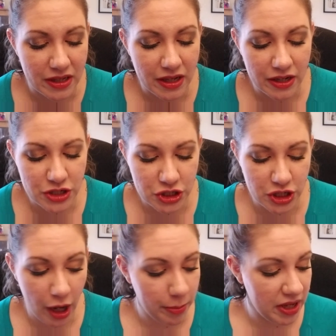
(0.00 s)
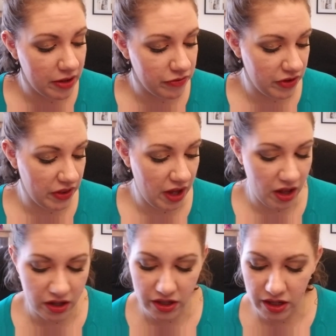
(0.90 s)
shopping for the
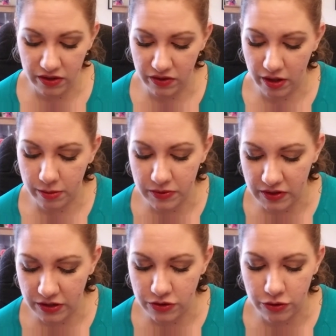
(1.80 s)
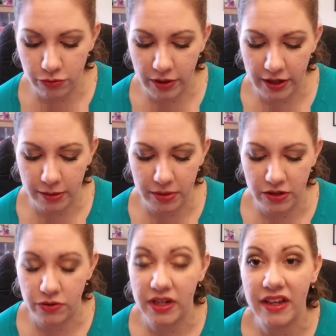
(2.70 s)
holidays. Stay tuned. We are going to be
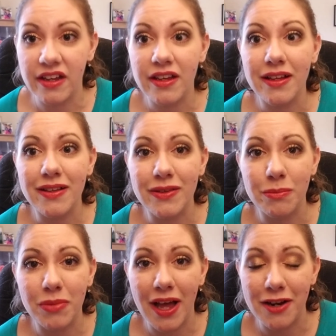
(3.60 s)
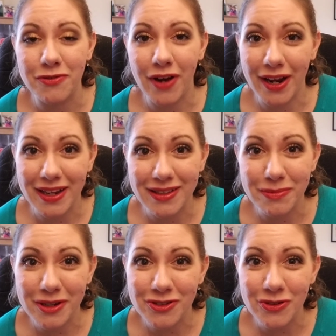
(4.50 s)
doing some Black Friday
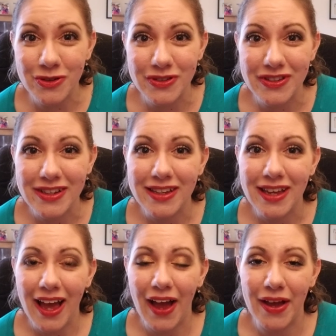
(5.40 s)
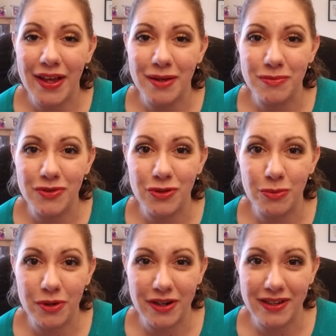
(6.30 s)
specials. I am
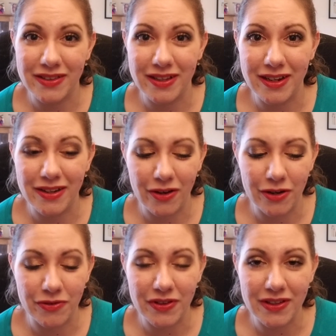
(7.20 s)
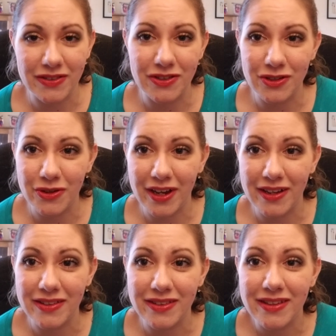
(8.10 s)
super excited to offer these to you
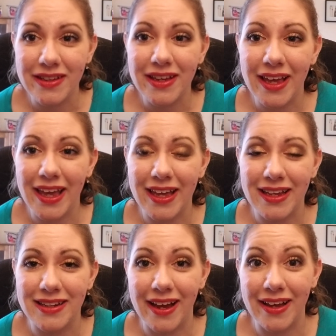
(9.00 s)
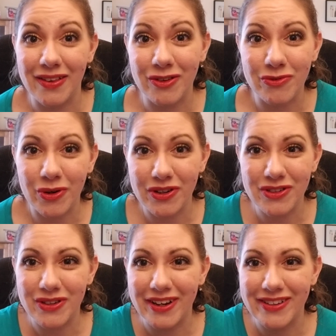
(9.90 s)
guys, and I look forward
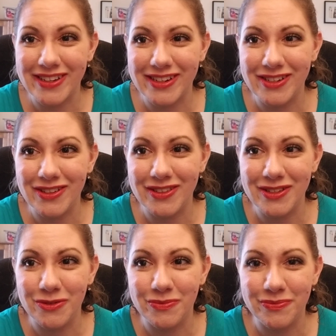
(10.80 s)
to it. I'll talk to you soon.